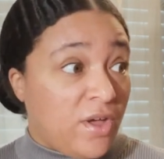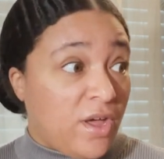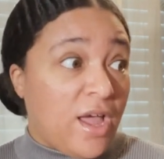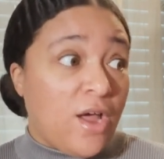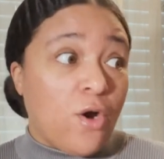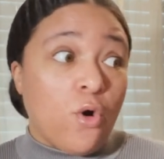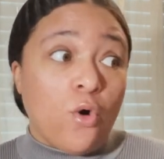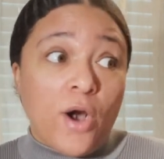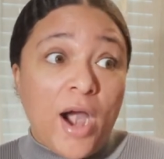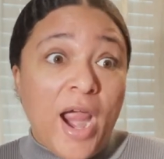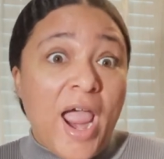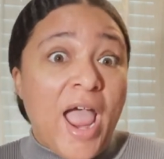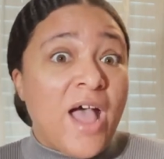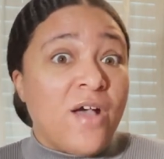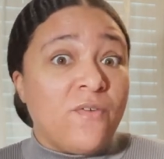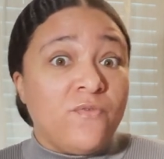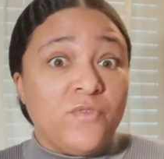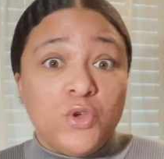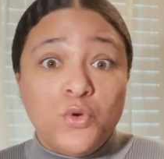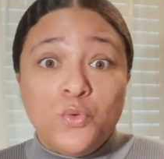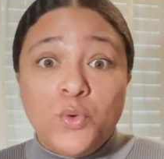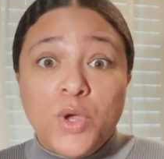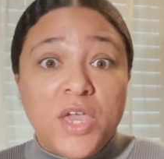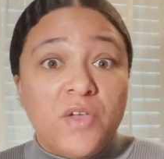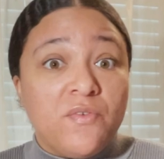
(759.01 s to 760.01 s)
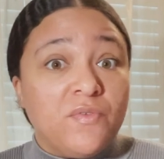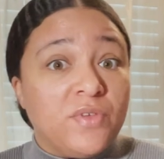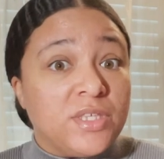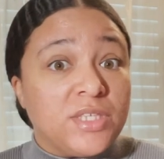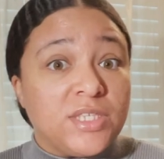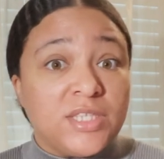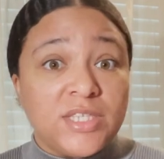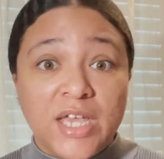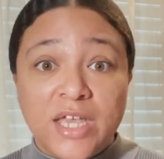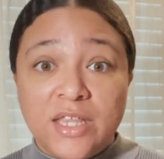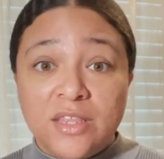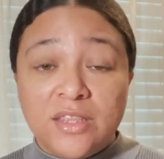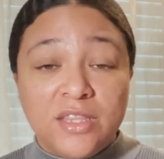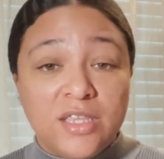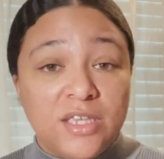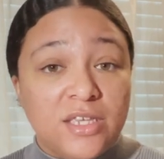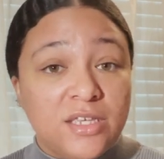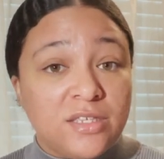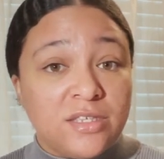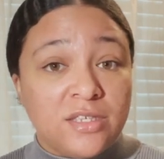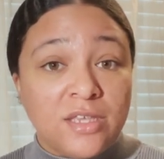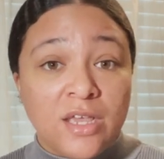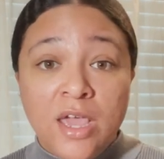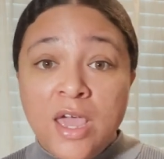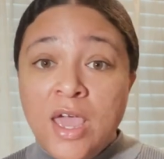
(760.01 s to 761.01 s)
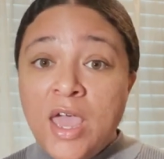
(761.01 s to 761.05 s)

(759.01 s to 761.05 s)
or have you even said this